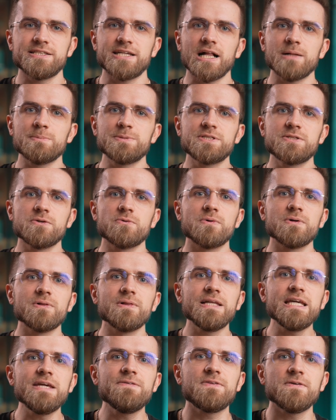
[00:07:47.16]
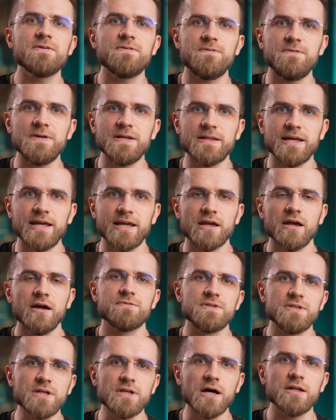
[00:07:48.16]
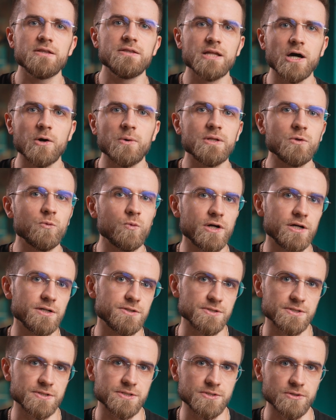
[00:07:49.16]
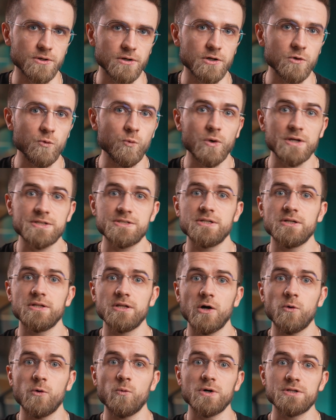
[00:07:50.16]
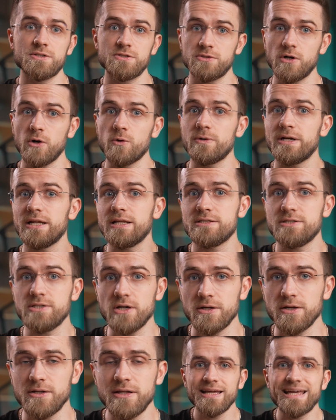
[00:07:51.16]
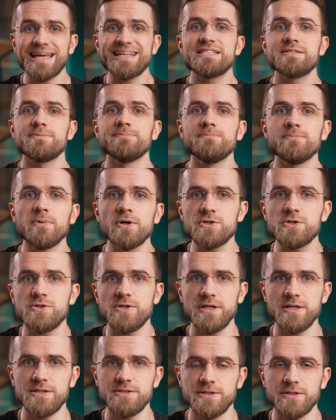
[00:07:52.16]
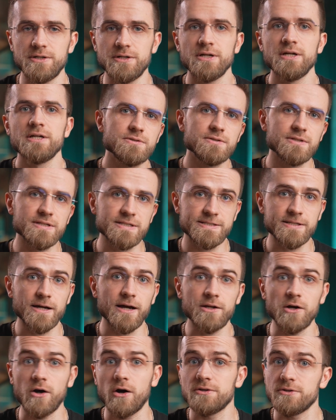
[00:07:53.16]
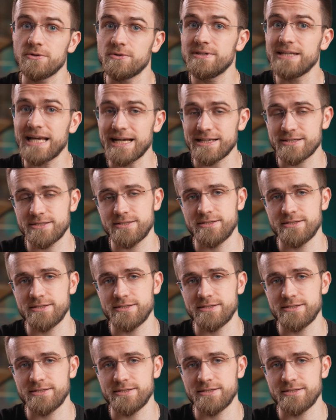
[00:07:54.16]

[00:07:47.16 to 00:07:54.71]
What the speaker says: helps to relieve the feeling of not knowing where to start. Once you know what's already done, it's much easier to decide on your next